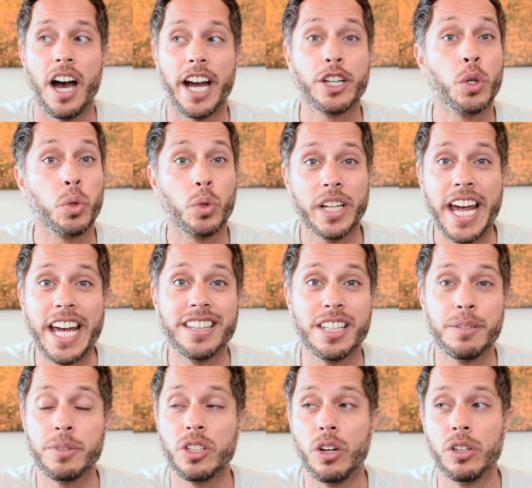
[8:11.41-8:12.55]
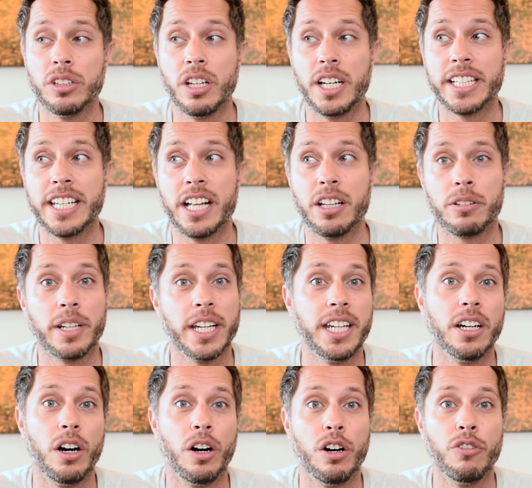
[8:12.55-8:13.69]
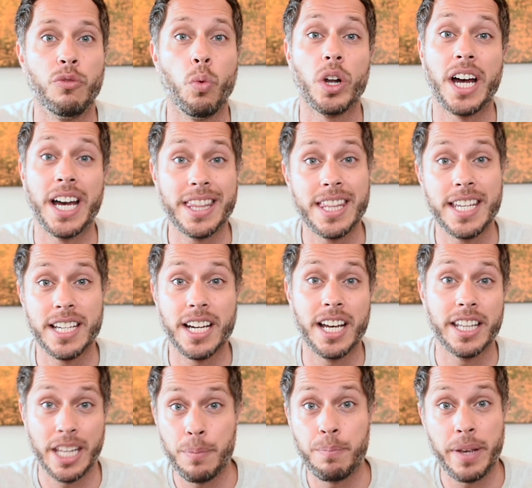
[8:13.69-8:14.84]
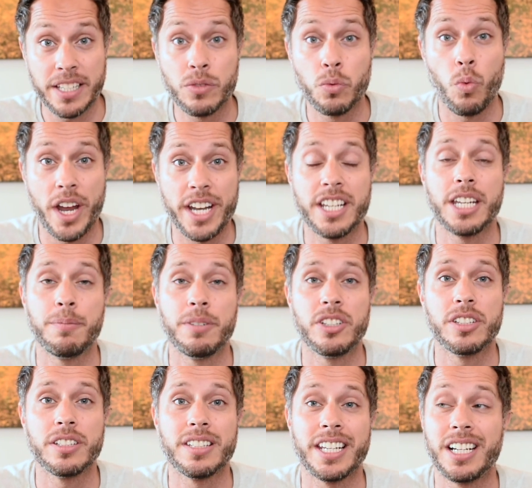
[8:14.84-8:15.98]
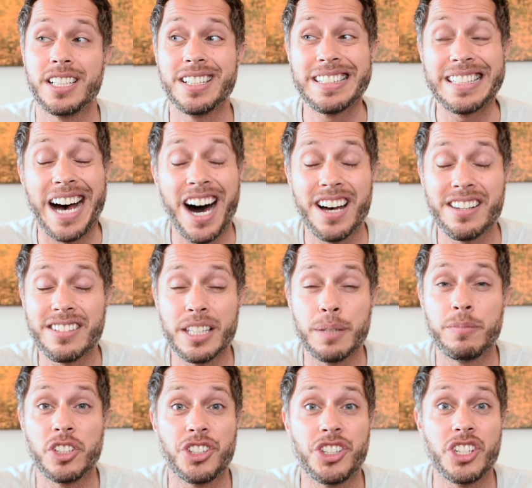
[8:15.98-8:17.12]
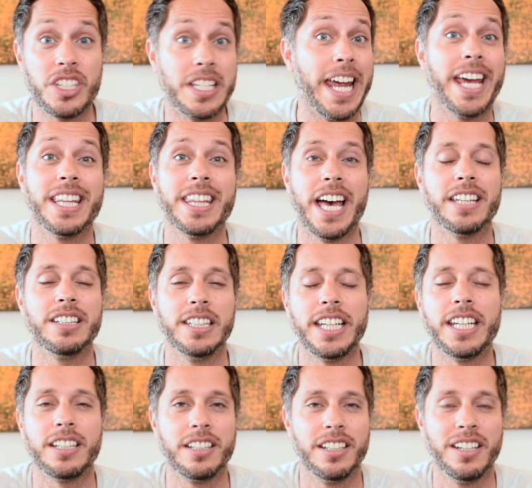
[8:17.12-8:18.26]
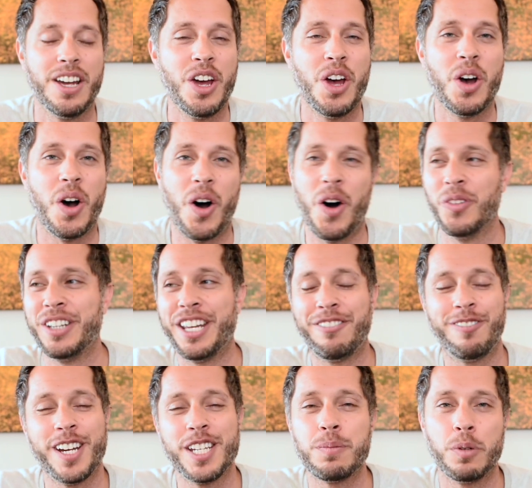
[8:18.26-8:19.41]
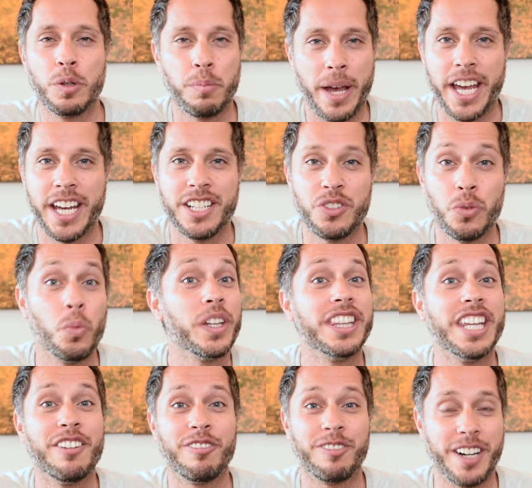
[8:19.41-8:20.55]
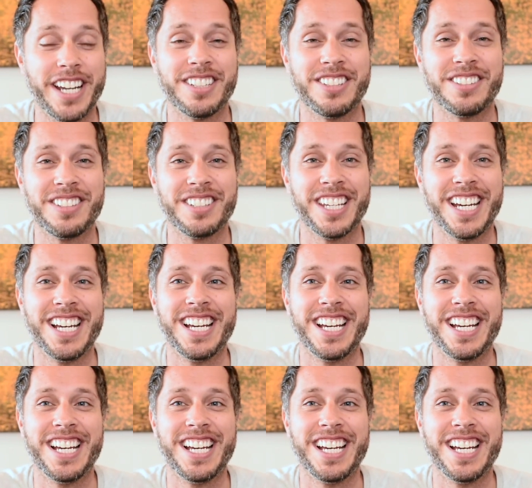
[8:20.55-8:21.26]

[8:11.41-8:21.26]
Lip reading: I create them an online gallery of what I think are their best wedding images, and I just ask them to share that link on their Facebook page with their friends,